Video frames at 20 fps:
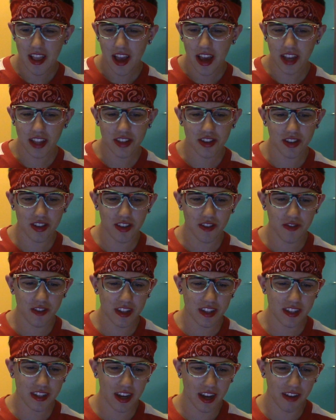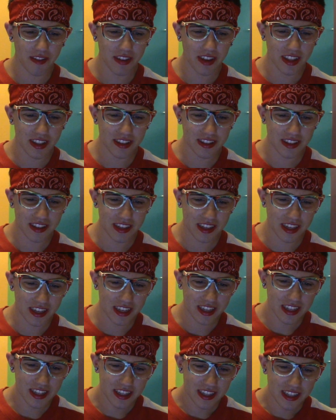I turned to face Tommy and Zeke.
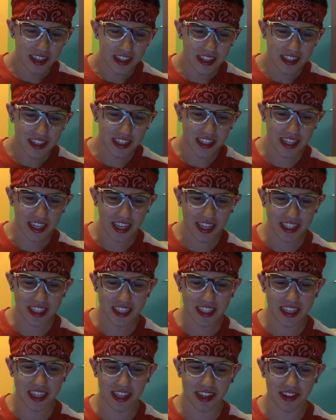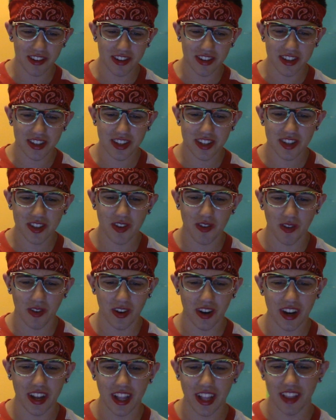Zeke had tears
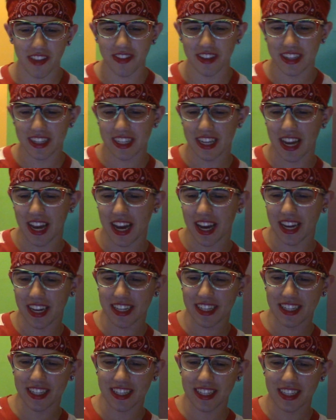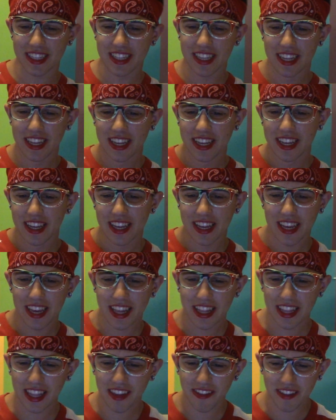squirting out of his eyes, and
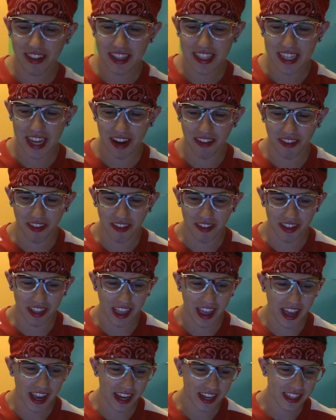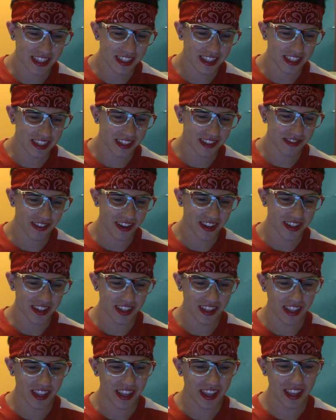and even Tommy relaxed
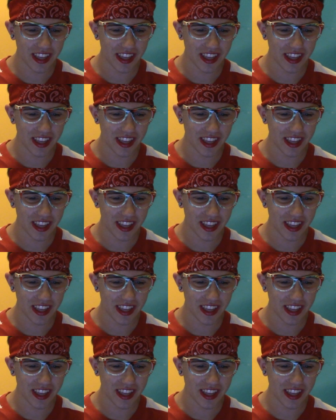expression,